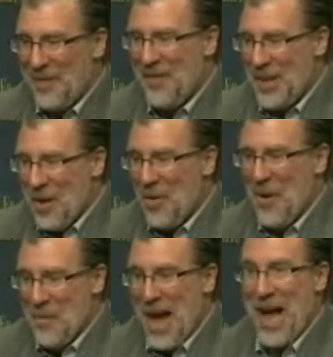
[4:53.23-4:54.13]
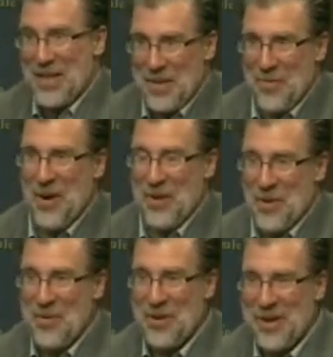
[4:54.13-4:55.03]
You know, as someone
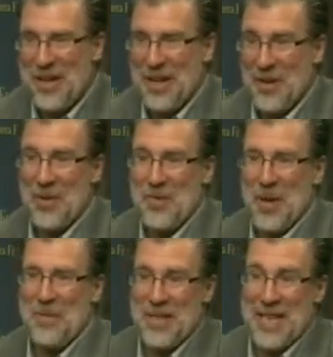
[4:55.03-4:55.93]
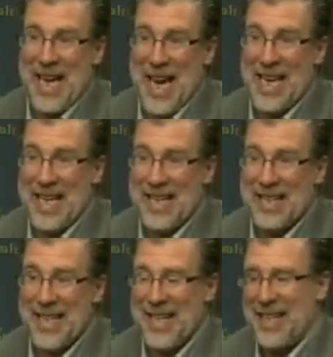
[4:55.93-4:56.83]
who started in newspapers in the
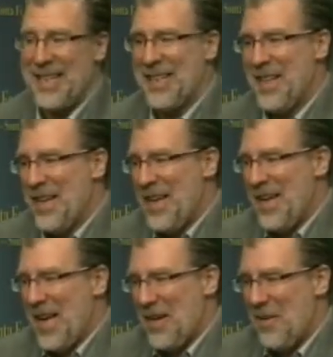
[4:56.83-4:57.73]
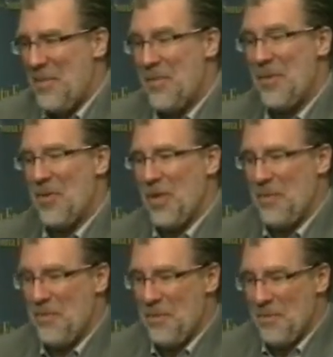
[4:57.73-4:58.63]
80s and remembered
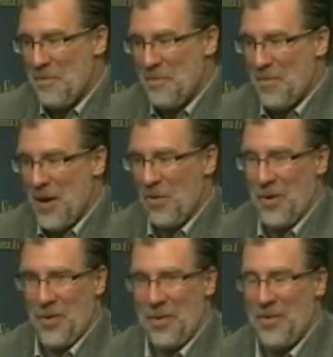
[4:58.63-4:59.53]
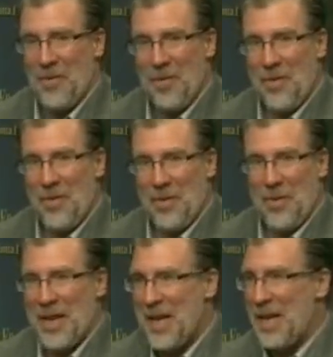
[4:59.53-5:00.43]
when there were
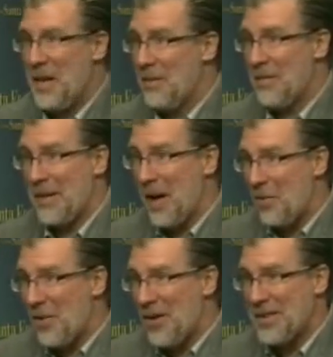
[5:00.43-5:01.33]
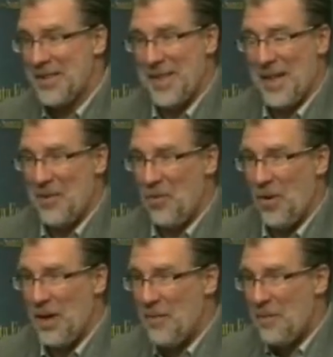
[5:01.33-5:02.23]
three networks and
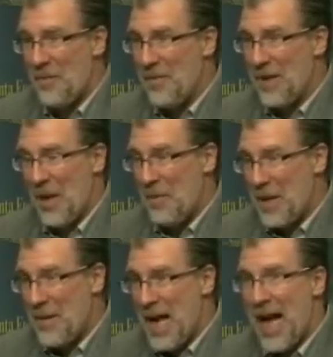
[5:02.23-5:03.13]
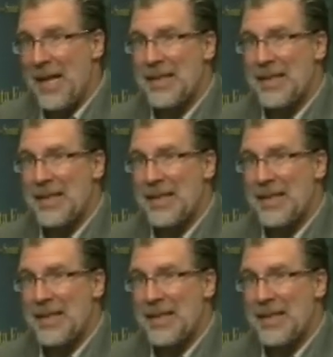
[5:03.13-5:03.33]
one, you know, PBS.